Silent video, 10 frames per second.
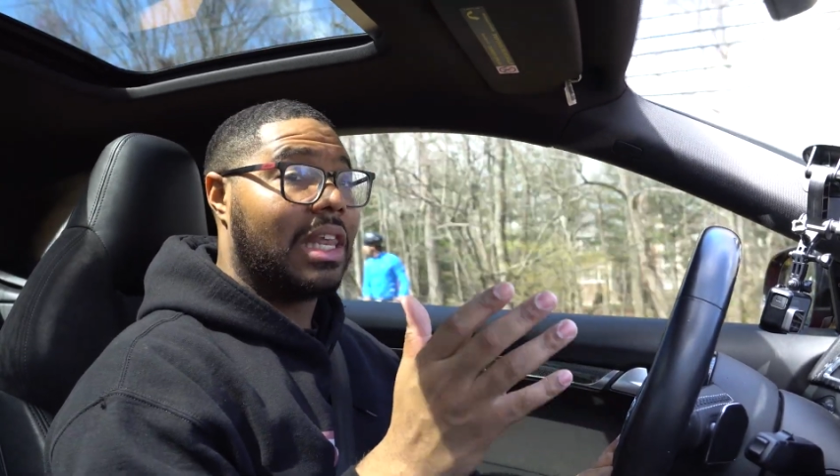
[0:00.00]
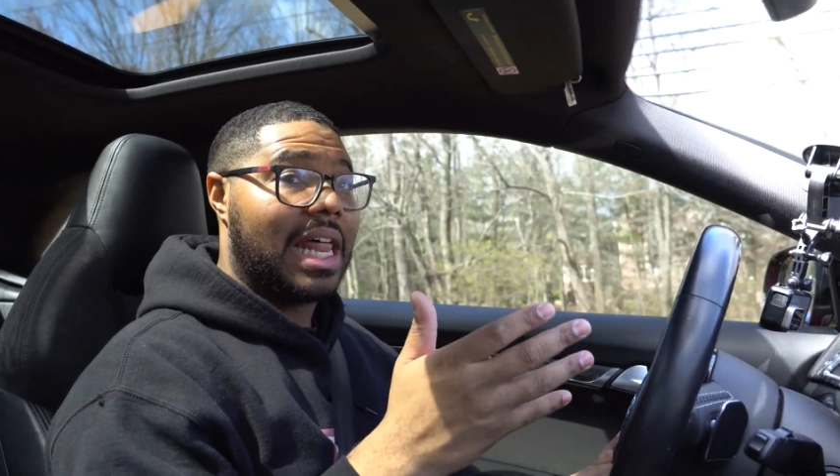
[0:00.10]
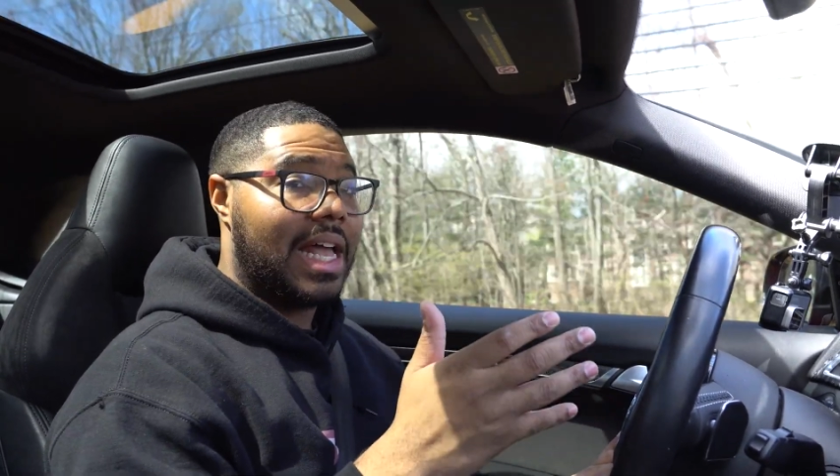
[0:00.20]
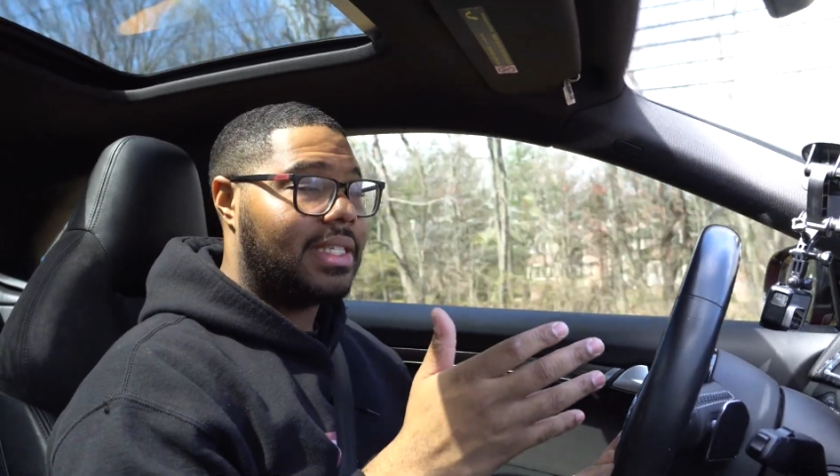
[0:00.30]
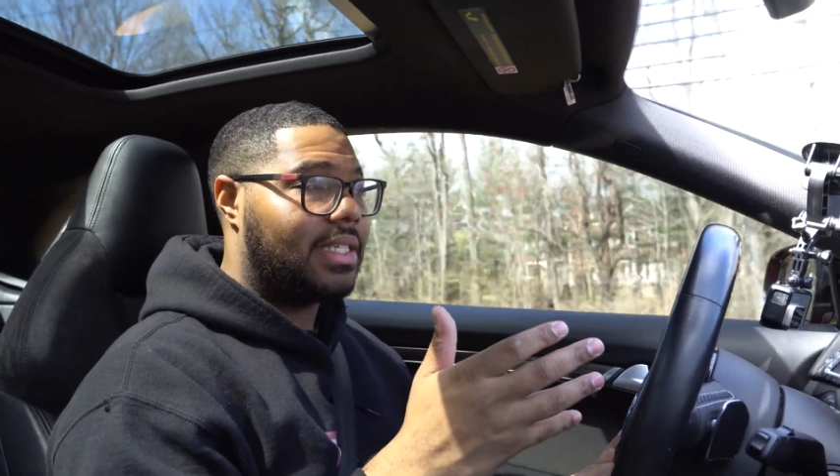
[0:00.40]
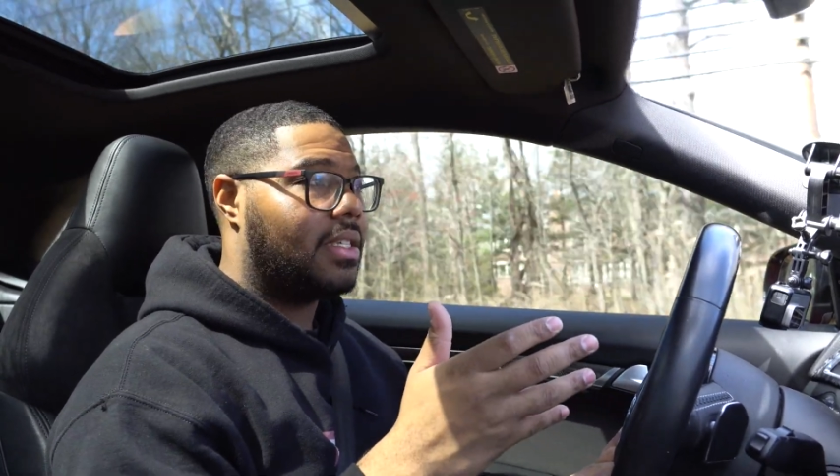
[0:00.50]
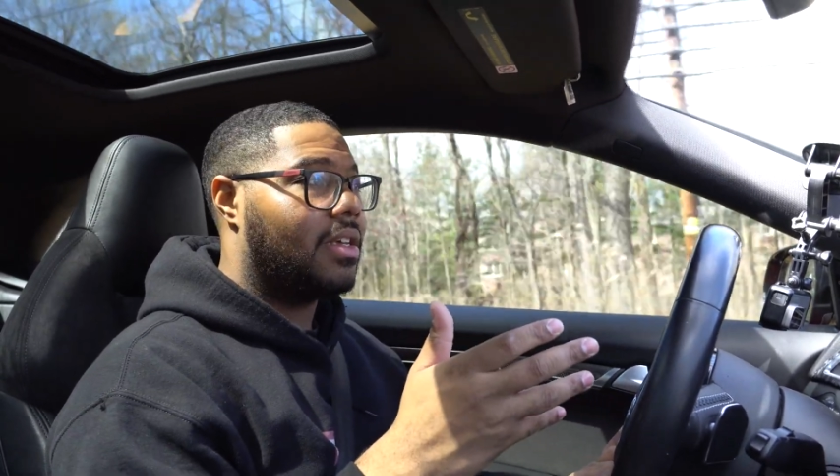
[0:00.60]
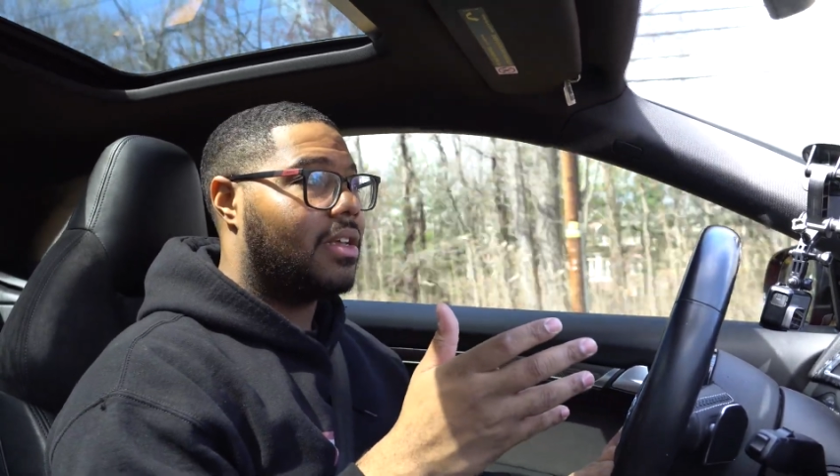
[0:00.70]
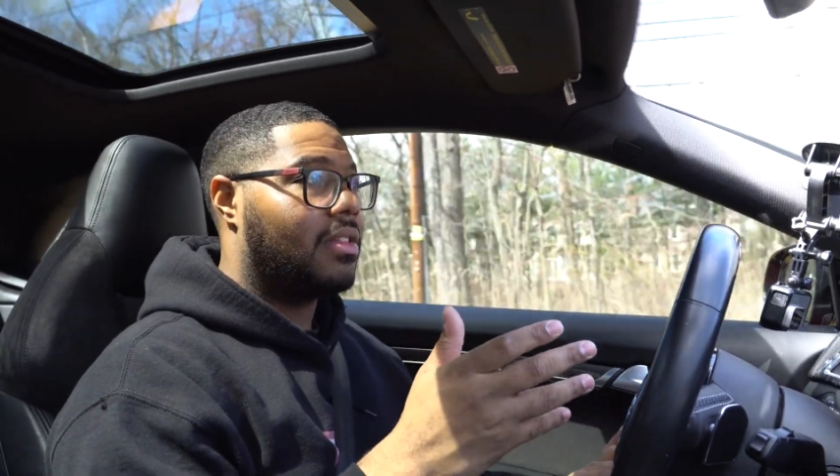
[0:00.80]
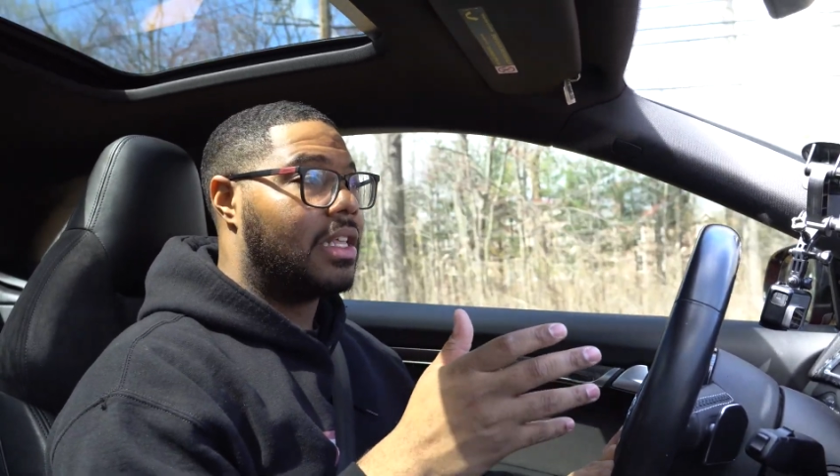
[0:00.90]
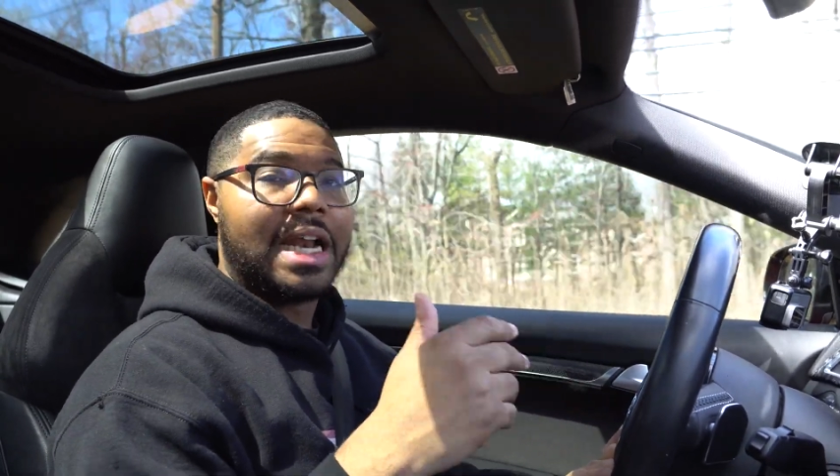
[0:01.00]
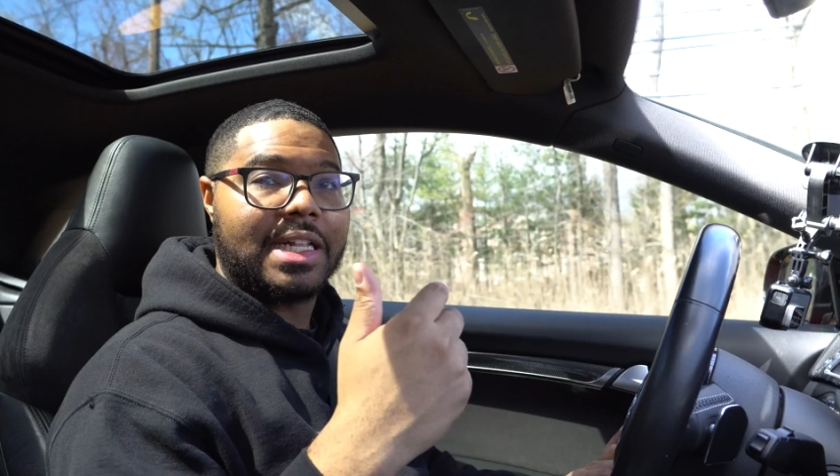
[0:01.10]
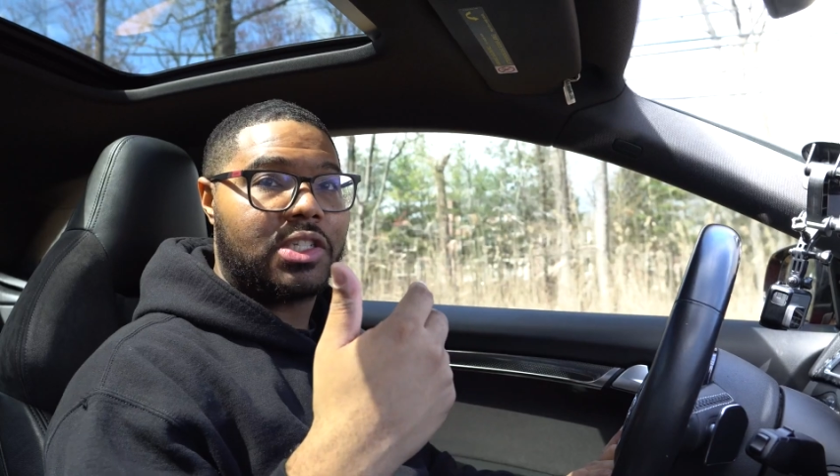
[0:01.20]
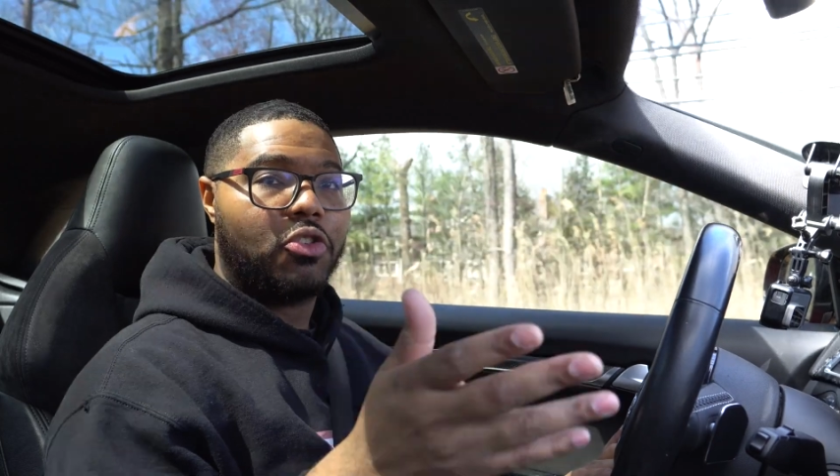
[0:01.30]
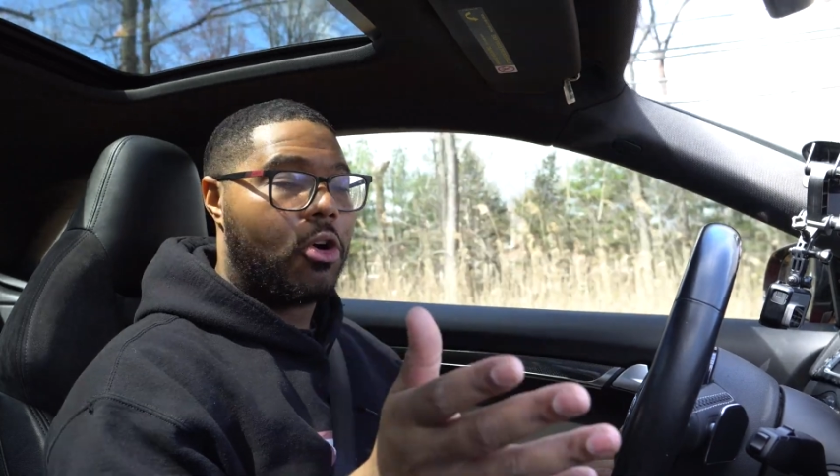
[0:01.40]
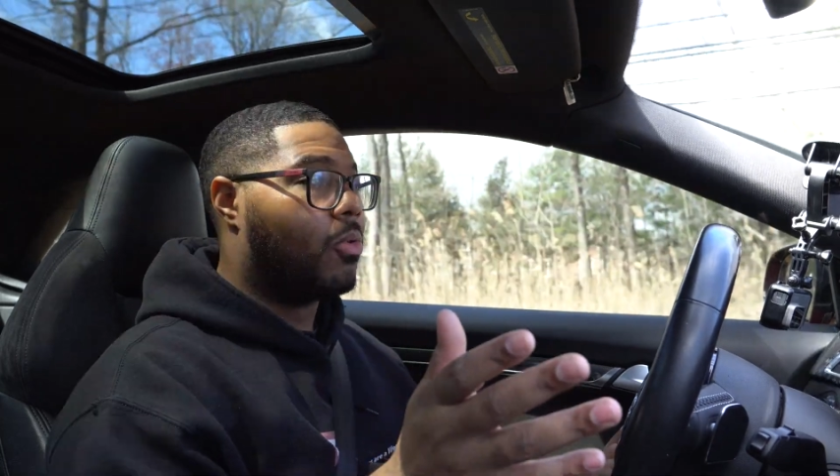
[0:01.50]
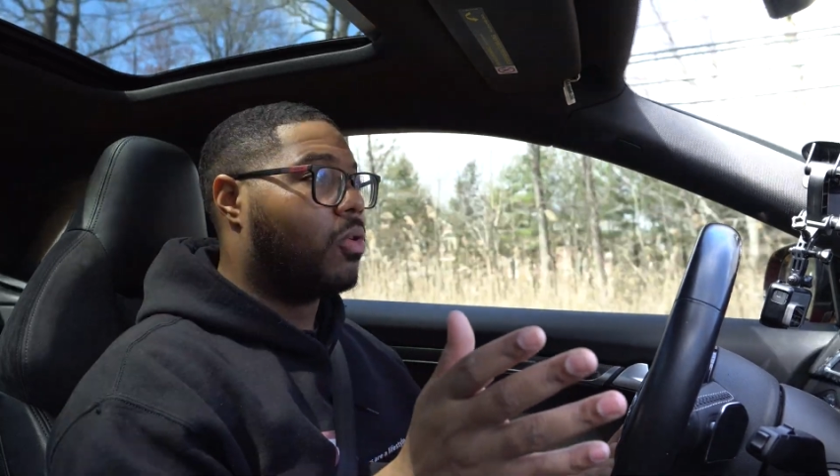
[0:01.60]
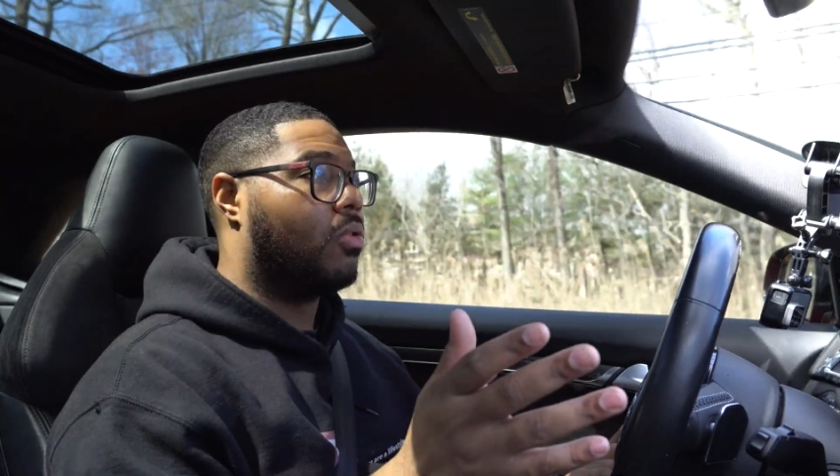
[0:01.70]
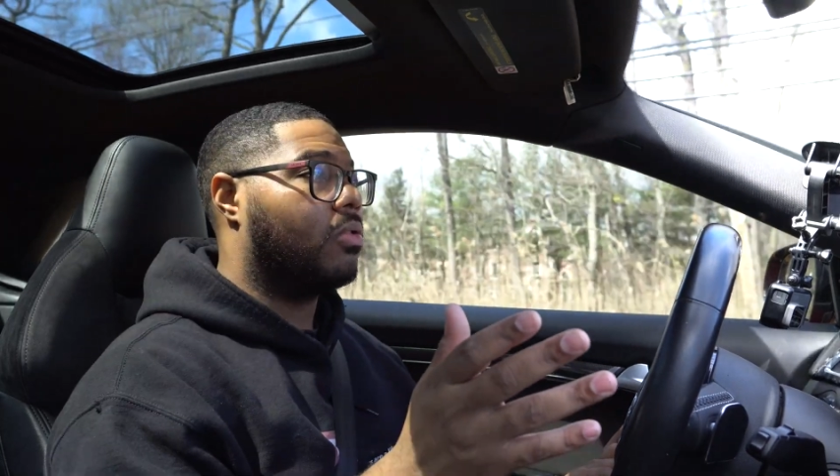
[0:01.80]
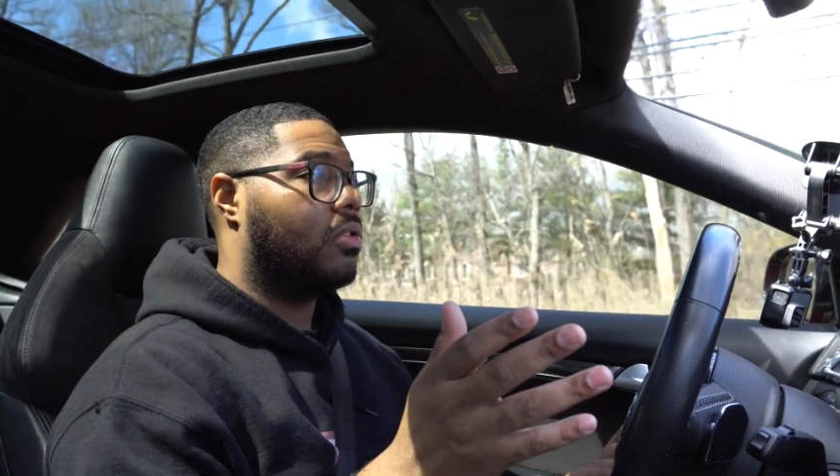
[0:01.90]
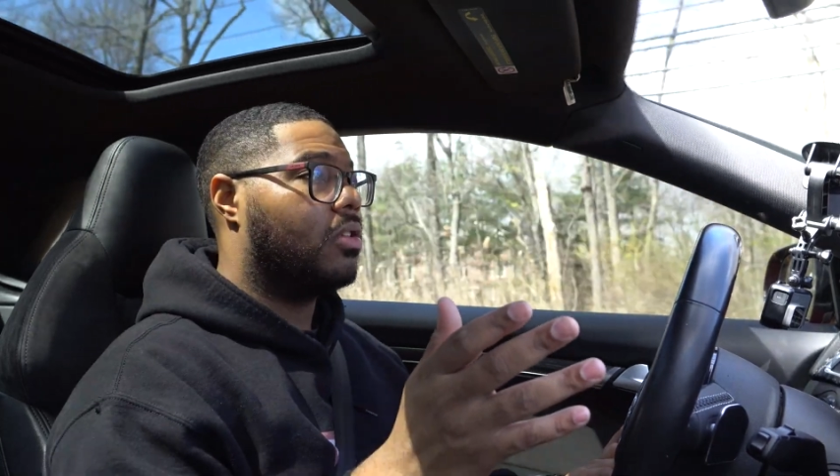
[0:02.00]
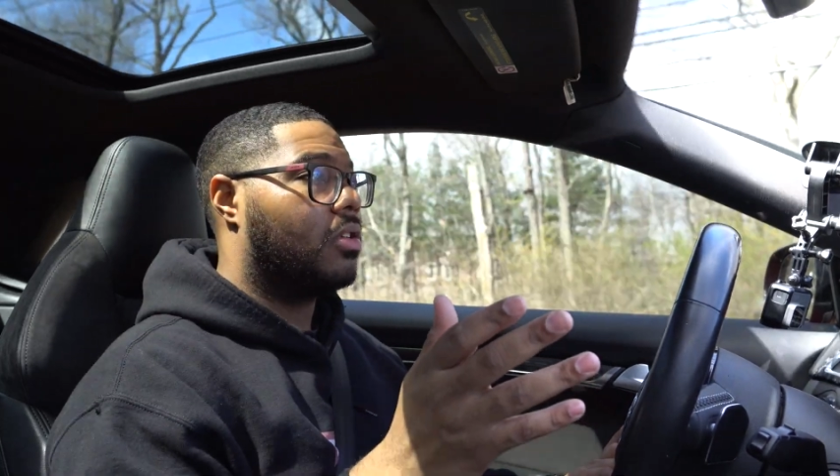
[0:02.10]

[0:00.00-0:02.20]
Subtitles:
less, then that's normal.